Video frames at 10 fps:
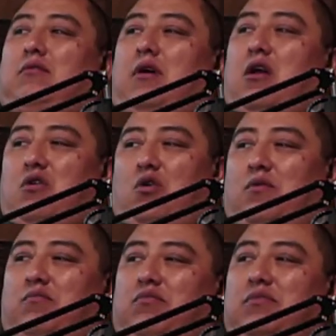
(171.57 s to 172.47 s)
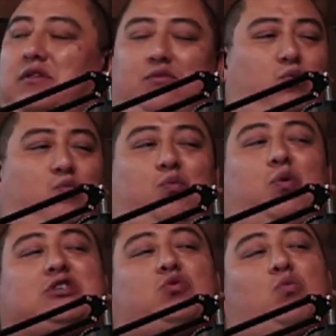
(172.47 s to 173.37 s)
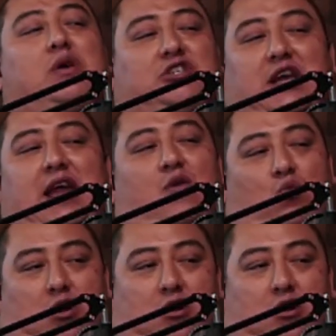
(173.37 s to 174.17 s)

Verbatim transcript: I don't know which which younger, N word.